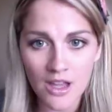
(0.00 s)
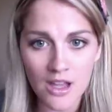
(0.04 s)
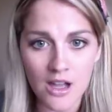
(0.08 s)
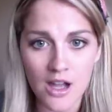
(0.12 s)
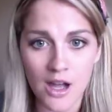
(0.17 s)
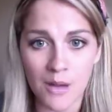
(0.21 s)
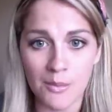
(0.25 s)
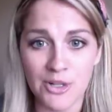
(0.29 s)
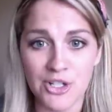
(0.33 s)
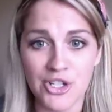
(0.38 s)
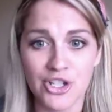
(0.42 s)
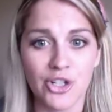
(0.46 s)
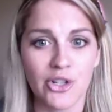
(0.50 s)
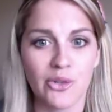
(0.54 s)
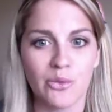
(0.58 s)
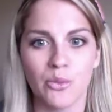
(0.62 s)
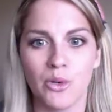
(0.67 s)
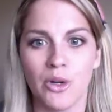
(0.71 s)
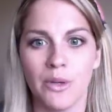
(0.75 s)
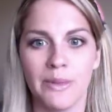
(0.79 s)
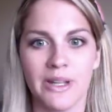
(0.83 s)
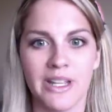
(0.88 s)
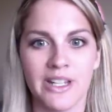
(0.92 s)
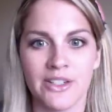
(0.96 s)
a mature
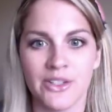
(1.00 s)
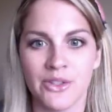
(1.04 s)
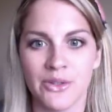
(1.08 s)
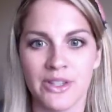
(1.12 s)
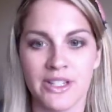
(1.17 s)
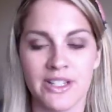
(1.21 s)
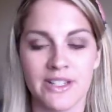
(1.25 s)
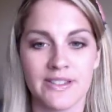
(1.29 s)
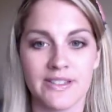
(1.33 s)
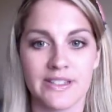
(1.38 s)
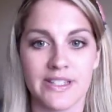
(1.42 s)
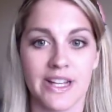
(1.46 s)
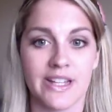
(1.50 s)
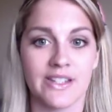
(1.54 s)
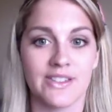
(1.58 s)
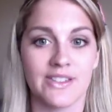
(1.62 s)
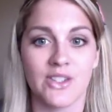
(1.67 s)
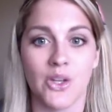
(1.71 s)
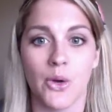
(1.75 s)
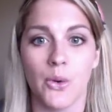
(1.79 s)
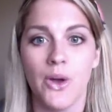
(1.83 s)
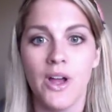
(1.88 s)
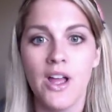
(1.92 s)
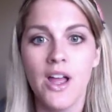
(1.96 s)
woman doing these things.
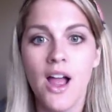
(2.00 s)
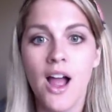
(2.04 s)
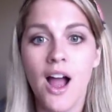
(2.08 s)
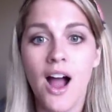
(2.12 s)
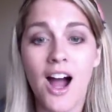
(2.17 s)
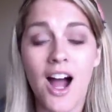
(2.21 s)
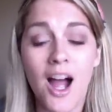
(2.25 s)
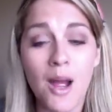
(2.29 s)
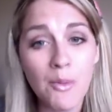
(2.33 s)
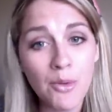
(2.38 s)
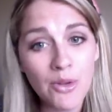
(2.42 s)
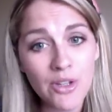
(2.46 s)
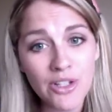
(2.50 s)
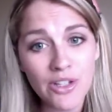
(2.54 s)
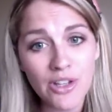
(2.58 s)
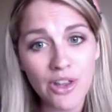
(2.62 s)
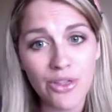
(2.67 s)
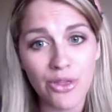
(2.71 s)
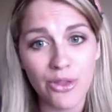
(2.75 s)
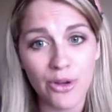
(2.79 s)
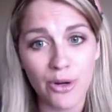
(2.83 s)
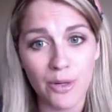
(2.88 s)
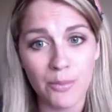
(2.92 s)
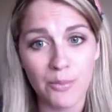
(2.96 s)
So I'm only on the
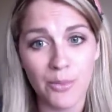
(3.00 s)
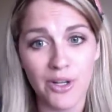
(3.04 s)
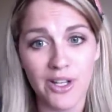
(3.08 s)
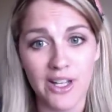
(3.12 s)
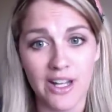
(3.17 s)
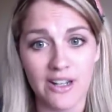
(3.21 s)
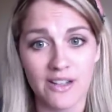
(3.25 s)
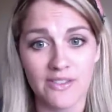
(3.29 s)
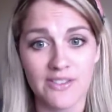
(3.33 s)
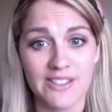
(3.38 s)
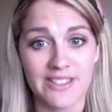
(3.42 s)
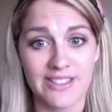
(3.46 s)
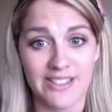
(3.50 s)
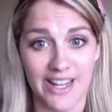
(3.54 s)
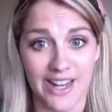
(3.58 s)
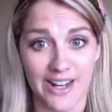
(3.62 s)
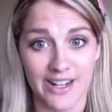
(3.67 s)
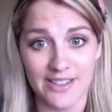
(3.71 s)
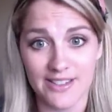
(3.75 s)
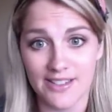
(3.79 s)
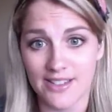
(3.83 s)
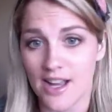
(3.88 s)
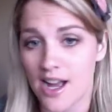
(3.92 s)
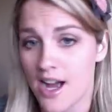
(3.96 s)
third book out of
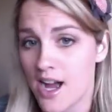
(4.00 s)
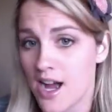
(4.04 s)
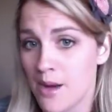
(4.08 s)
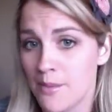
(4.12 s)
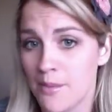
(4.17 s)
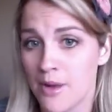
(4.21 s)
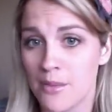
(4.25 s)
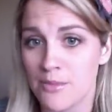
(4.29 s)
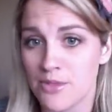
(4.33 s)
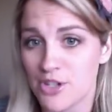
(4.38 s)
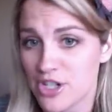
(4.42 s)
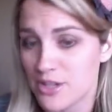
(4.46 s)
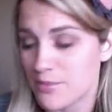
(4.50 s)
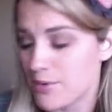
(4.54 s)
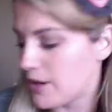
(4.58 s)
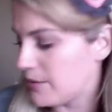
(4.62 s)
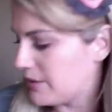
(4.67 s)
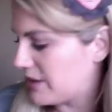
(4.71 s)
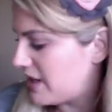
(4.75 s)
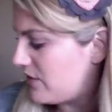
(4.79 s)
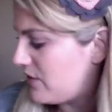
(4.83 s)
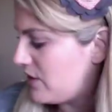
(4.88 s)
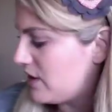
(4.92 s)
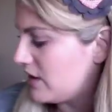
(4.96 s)
six. I should probably
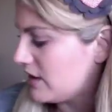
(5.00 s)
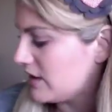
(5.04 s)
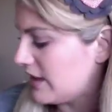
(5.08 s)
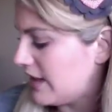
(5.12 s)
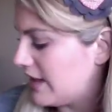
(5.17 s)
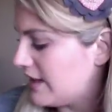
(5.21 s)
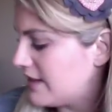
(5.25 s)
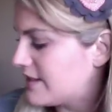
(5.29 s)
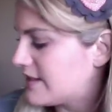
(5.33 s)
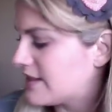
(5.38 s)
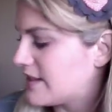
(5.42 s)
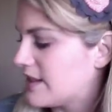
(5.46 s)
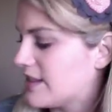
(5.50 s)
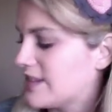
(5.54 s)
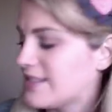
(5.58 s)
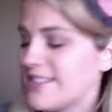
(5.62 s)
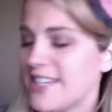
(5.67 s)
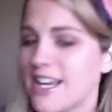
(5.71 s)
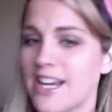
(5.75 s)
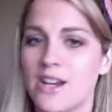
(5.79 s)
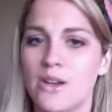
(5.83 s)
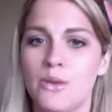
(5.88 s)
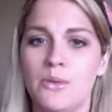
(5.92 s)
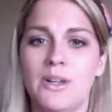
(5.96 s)
give you the list. The
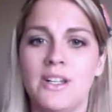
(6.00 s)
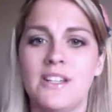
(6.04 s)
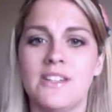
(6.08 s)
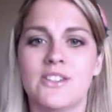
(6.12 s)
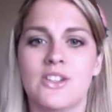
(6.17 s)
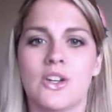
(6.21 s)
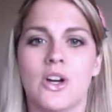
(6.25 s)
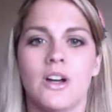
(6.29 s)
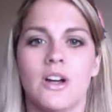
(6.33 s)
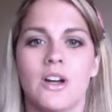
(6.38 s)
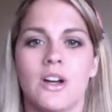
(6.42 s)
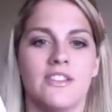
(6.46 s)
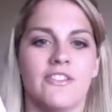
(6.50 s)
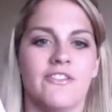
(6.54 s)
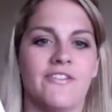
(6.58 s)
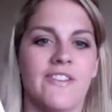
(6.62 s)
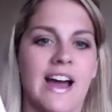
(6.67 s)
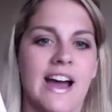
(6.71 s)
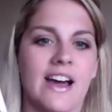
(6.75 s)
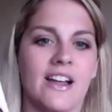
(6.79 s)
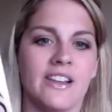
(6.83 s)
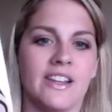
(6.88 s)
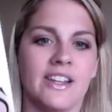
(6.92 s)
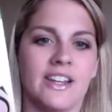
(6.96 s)
second one is called The
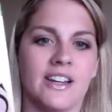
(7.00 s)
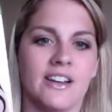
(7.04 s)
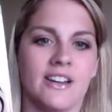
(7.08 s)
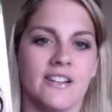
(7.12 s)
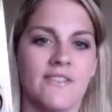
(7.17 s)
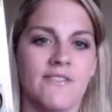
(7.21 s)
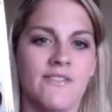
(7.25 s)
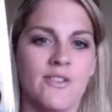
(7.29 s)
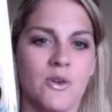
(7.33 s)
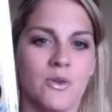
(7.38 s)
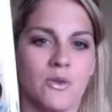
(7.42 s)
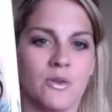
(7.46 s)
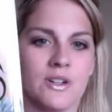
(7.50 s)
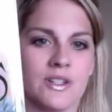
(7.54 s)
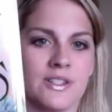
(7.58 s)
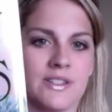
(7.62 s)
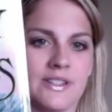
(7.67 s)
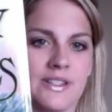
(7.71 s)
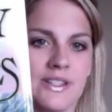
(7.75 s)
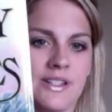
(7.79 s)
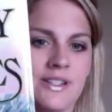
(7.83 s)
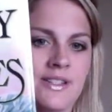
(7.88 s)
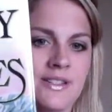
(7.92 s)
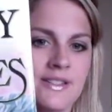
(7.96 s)
Valley of
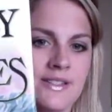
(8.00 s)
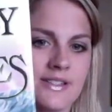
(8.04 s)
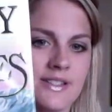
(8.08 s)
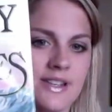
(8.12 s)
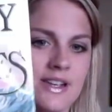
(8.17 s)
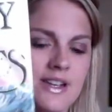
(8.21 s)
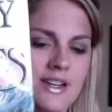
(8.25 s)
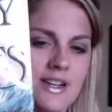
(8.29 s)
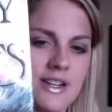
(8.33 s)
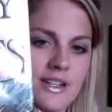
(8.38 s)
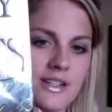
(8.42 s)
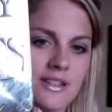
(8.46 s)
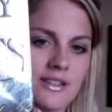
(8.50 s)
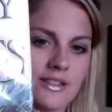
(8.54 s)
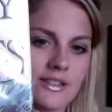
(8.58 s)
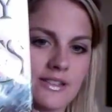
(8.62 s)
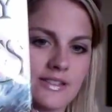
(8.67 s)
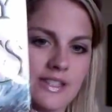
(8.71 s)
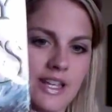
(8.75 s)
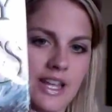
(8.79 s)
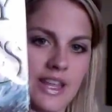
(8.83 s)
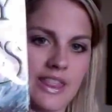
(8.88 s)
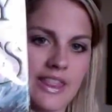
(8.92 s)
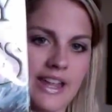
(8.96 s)
Horses. Looks
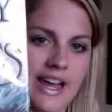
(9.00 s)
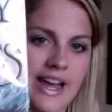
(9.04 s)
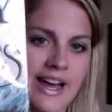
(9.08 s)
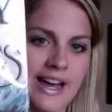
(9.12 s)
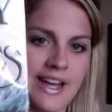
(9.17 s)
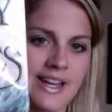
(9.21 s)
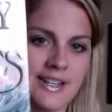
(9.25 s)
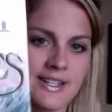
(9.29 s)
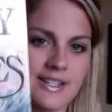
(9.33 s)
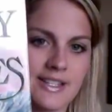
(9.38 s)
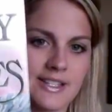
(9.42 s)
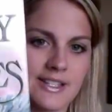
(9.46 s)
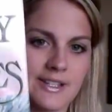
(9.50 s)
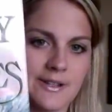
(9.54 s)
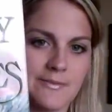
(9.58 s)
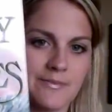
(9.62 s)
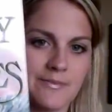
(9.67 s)
like that.